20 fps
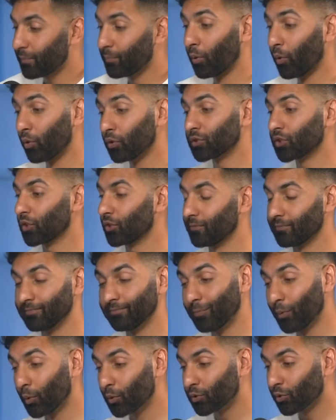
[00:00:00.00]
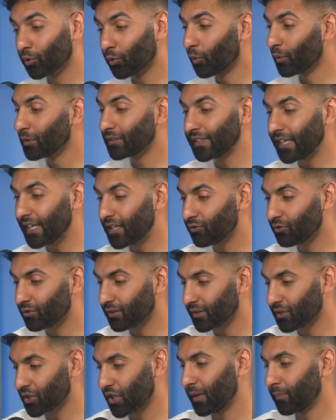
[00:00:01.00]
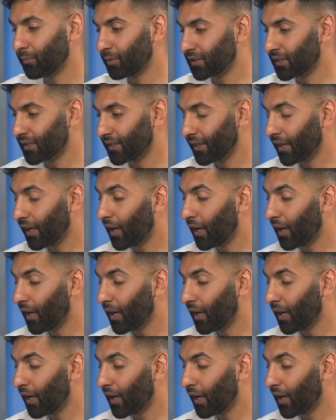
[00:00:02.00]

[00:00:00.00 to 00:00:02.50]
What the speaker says: Porto are always dangerous in the Champions League.